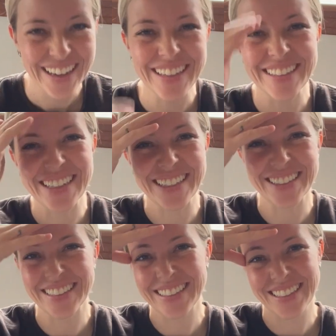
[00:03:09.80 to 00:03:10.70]

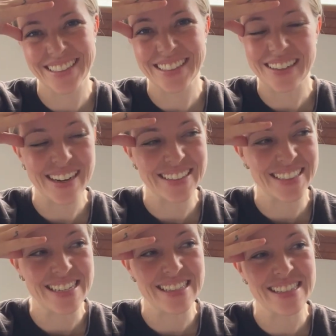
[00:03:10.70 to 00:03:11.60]
attention to the
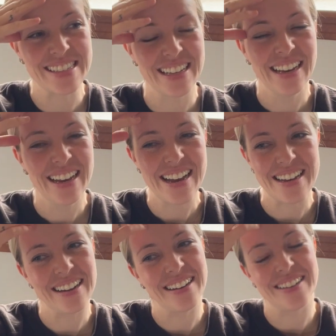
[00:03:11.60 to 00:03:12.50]
directions.
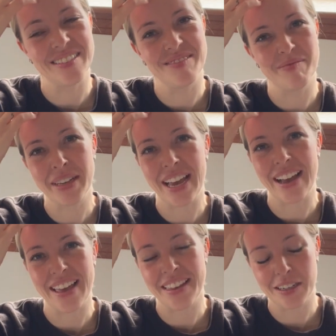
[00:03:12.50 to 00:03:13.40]
But yeah,
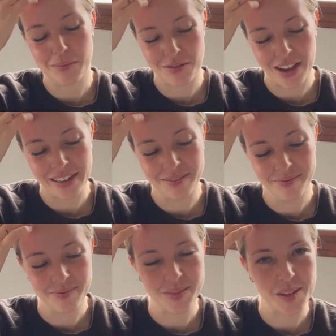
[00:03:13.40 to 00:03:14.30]
I think it'll be fine.
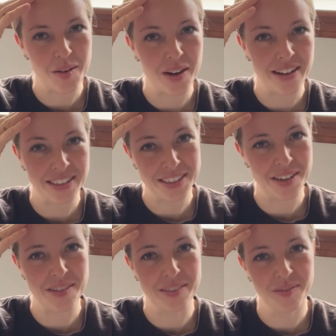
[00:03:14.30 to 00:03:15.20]
So I'll let you
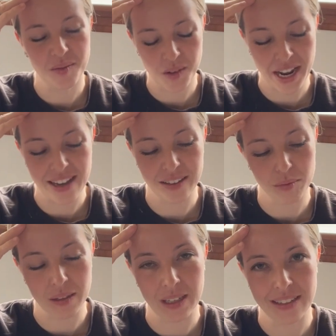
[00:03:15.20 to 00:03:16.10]
know what I end up
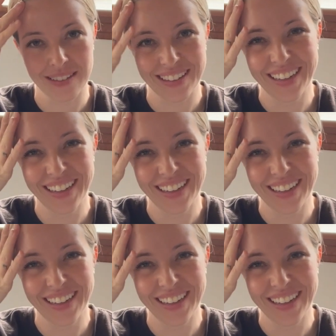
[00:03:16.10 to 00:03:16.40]
doing.